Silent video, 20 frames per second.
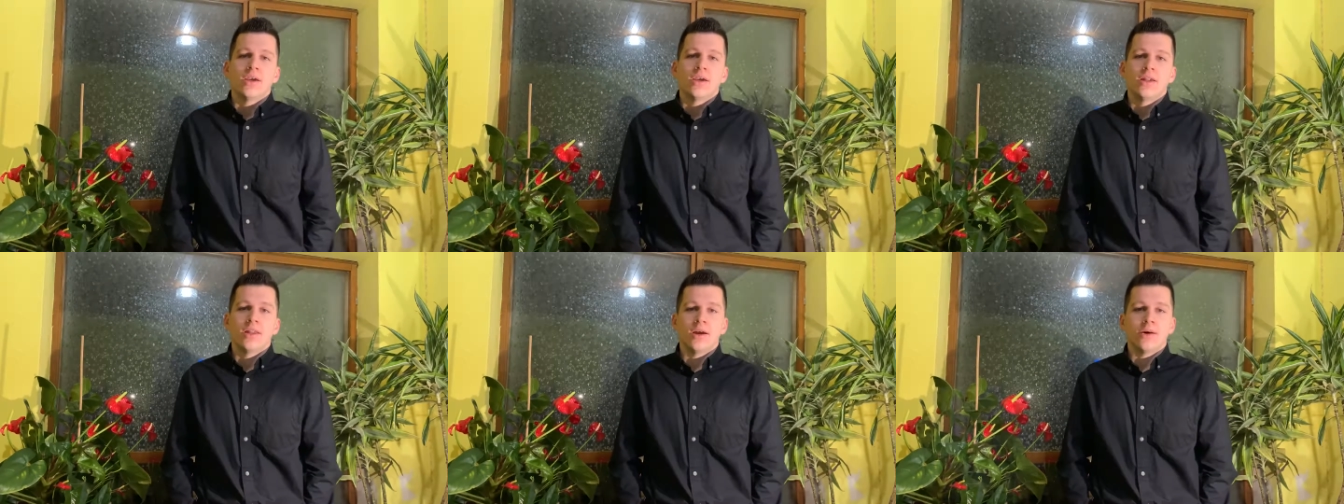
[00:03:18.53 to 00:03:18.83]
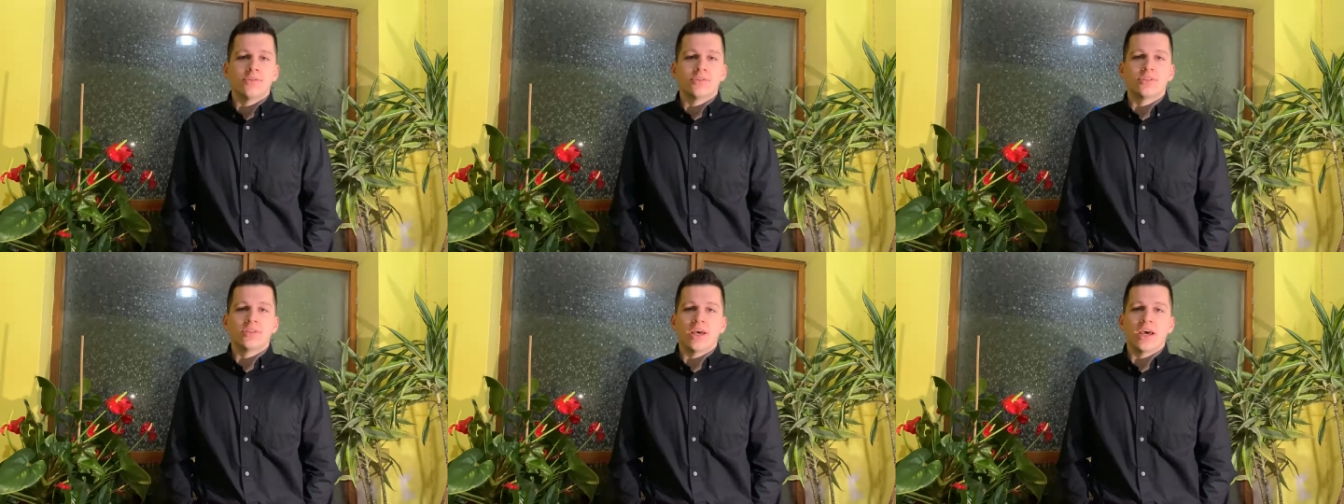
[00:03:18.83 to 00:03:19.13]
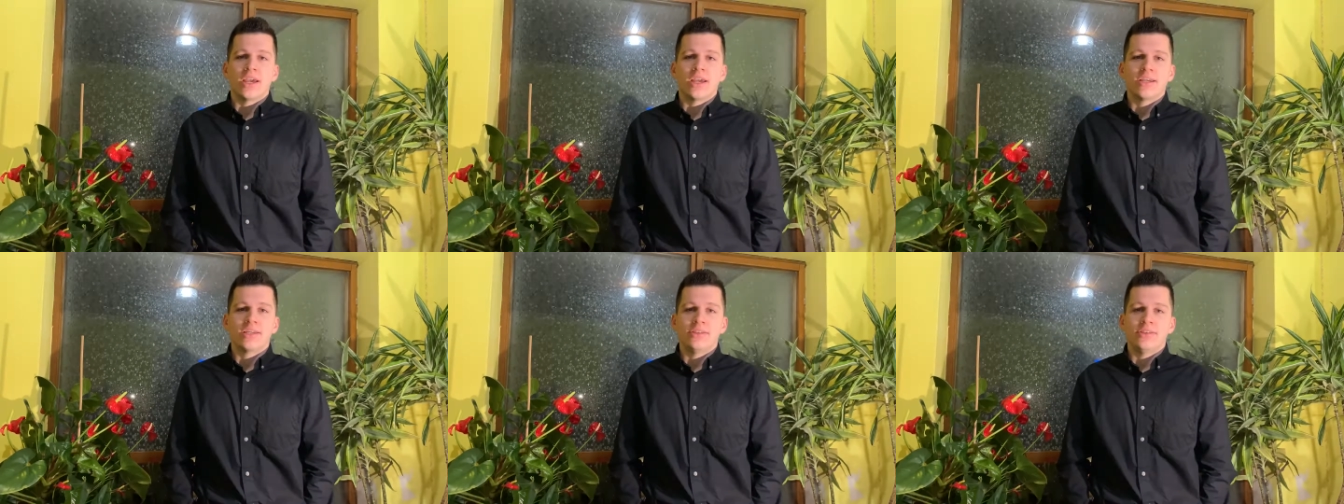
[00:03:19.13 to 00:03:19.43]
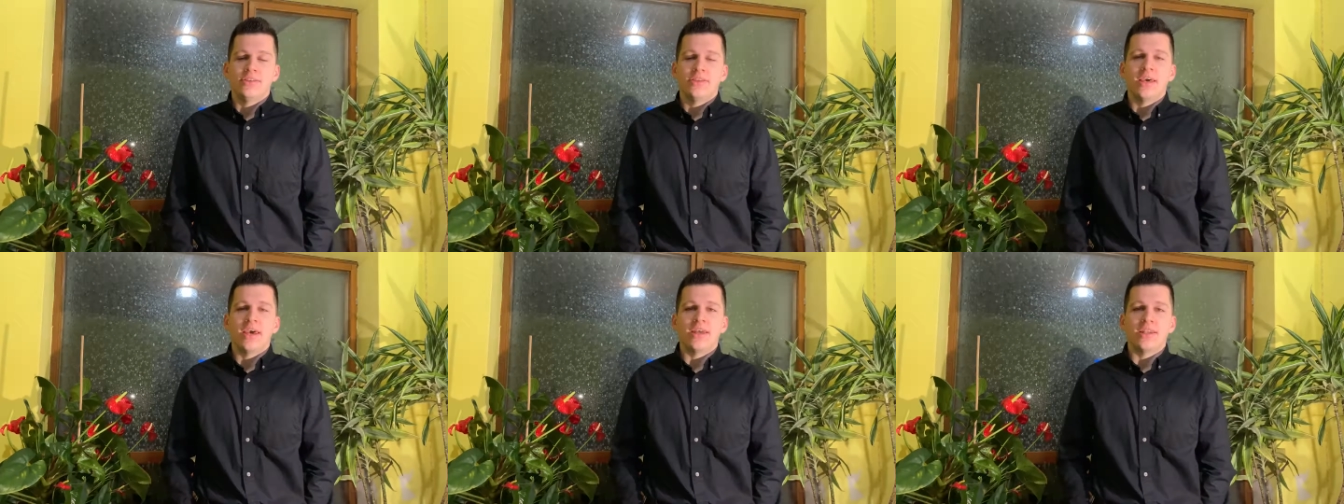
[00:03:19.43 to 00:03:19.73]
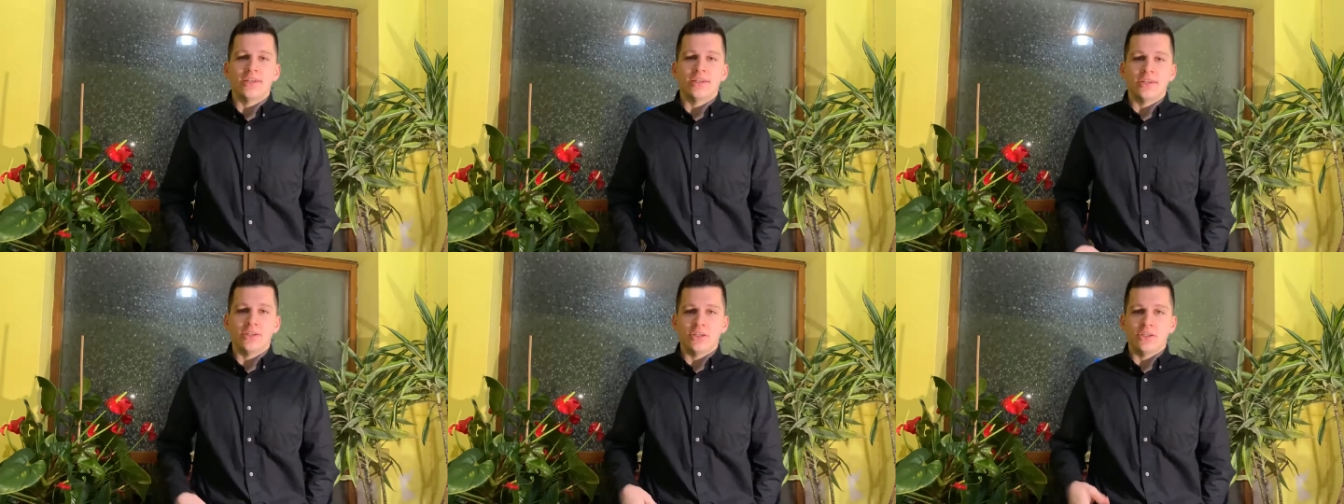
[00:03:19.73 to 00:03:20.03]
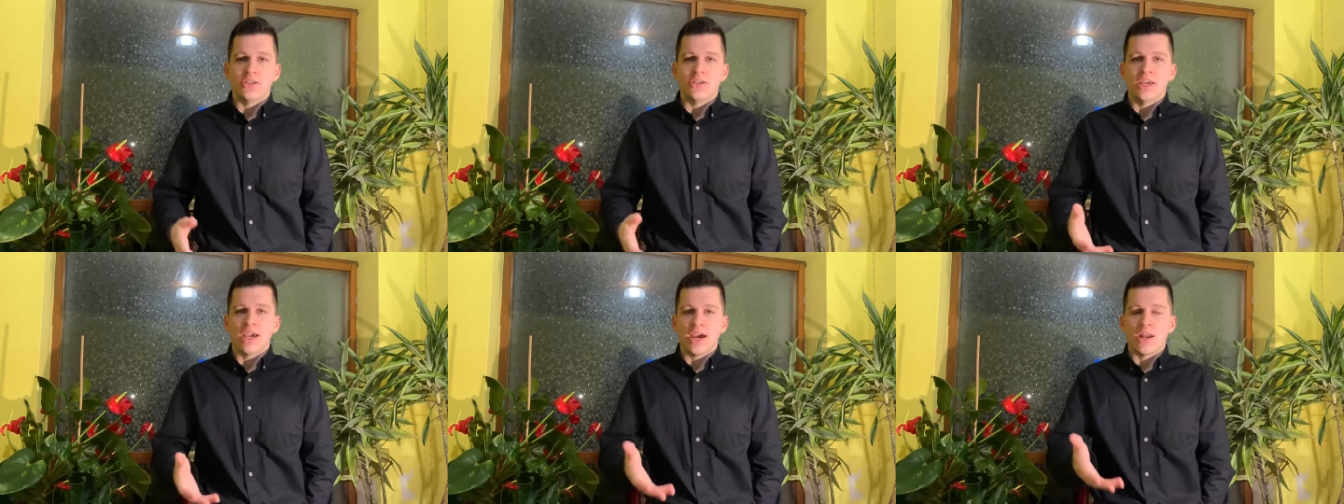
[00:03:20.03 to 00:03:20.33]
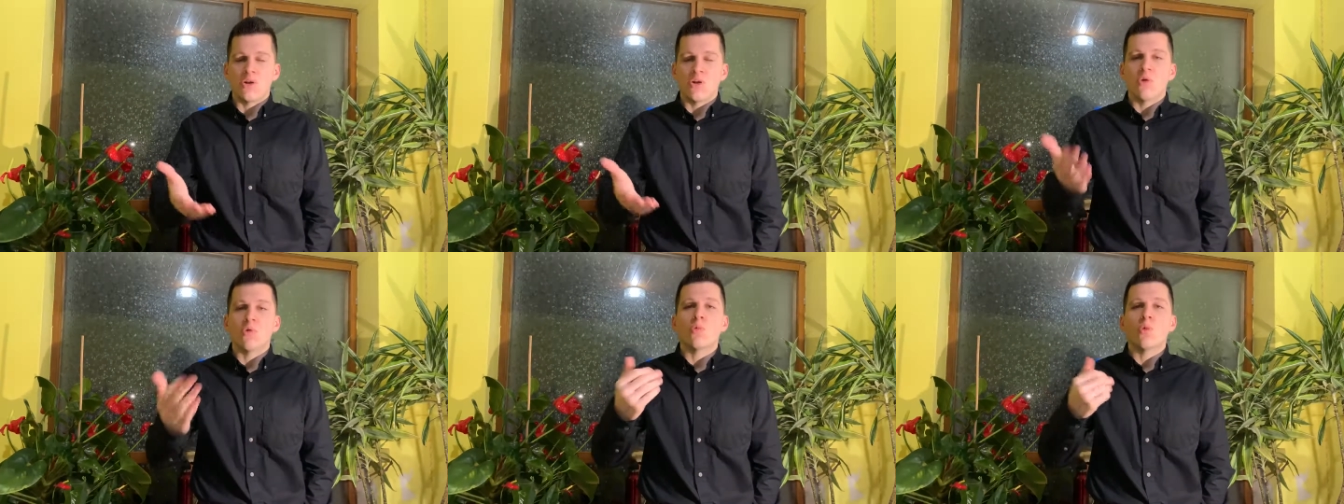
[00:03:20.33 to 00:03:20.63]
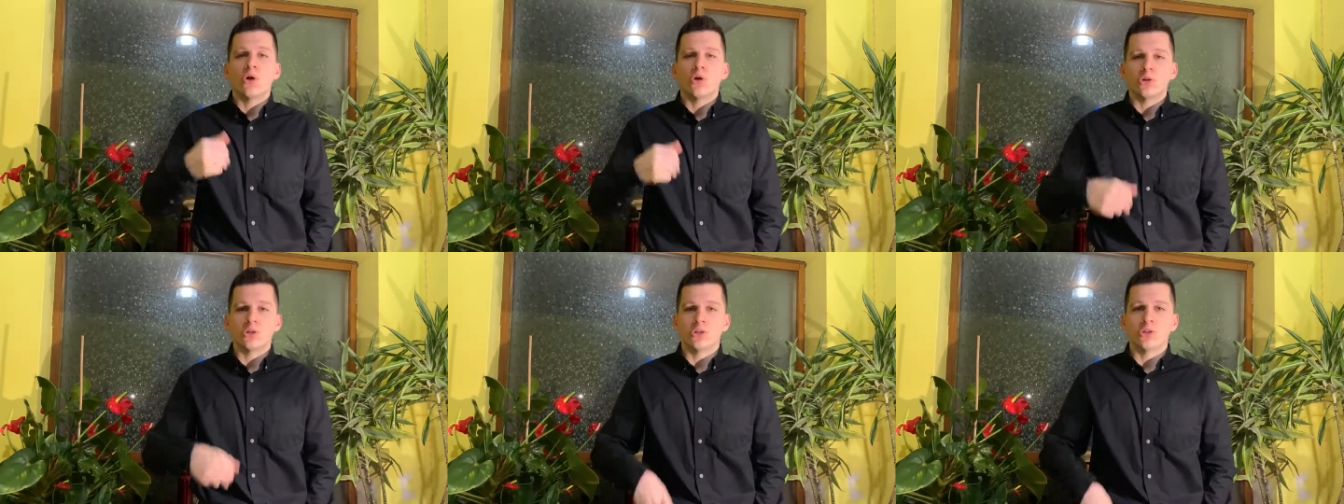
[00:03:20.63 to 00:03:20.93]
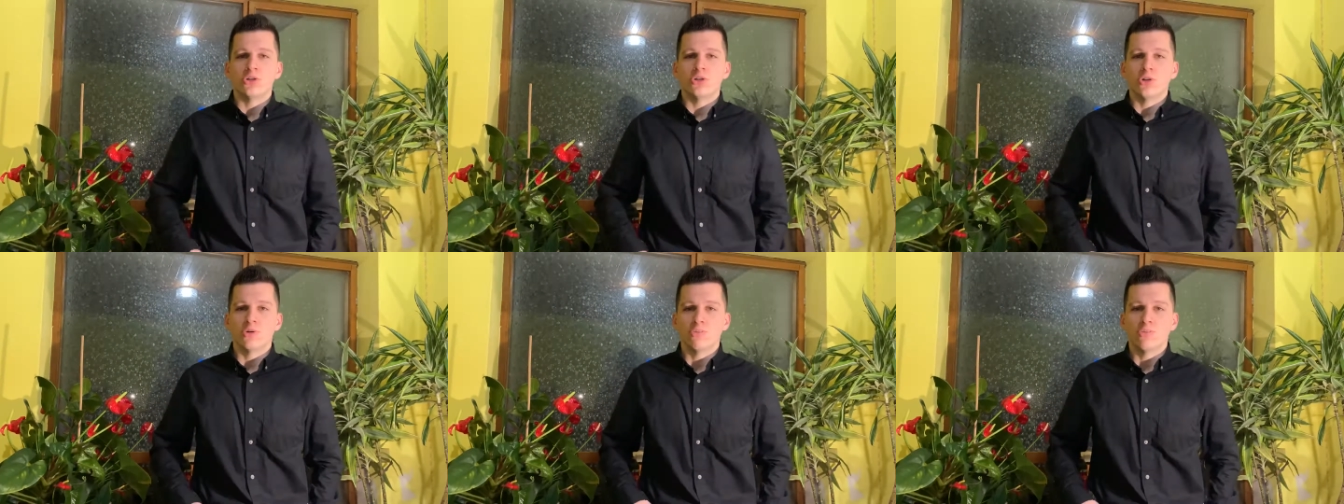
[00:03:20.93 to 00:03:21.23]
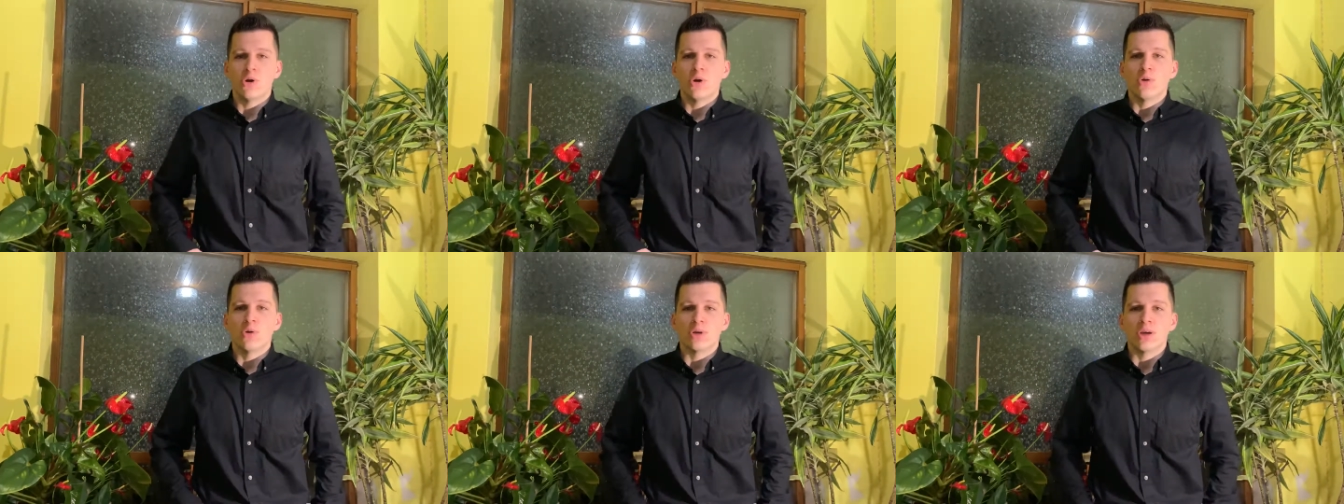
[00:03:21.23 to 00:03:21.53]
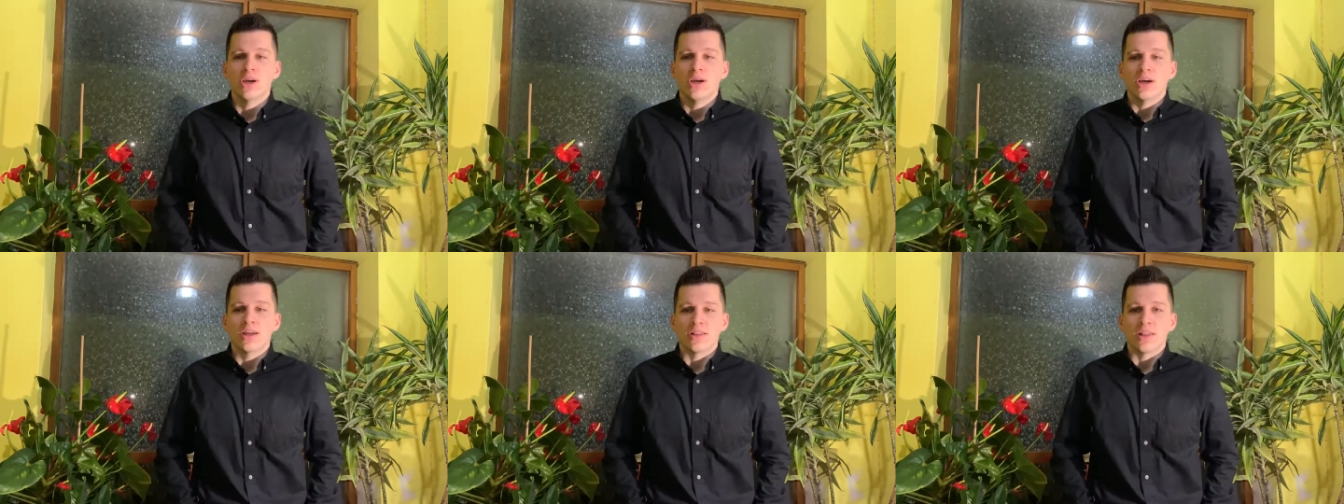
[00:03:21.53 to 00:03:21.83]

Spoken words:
And I was like, then yeah, no wonder you're broke.